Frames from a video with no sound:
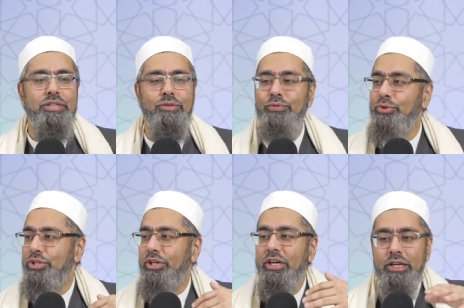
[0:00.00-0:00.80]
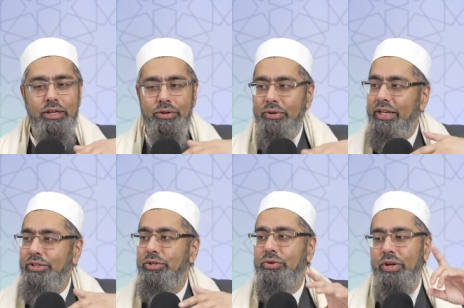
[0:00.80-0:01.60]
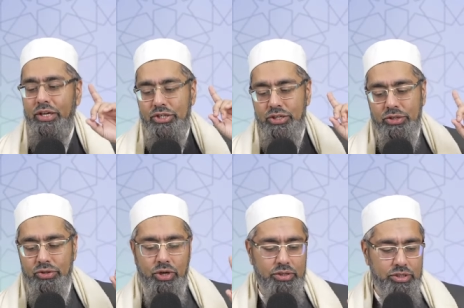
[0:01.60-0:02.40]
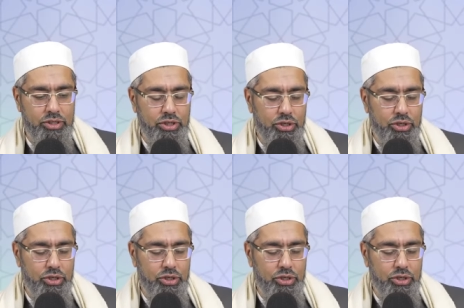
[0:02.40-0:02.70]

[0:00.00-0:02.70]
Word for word: and future relate to creation, not